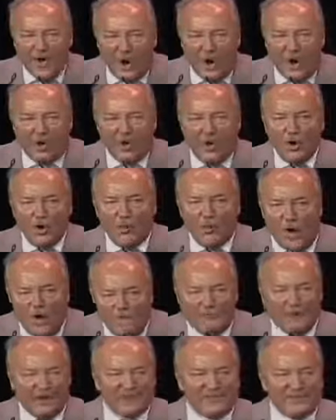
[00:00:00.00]
no
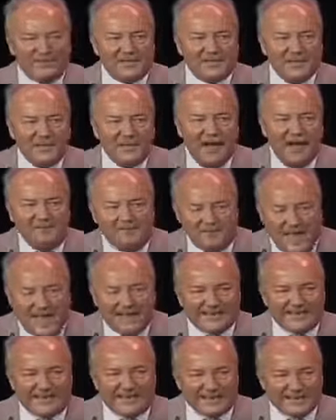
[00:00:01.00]
weapons of
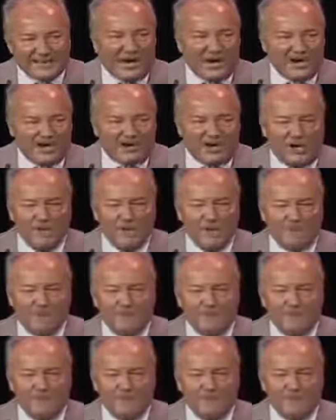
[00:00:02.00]
mass destruction.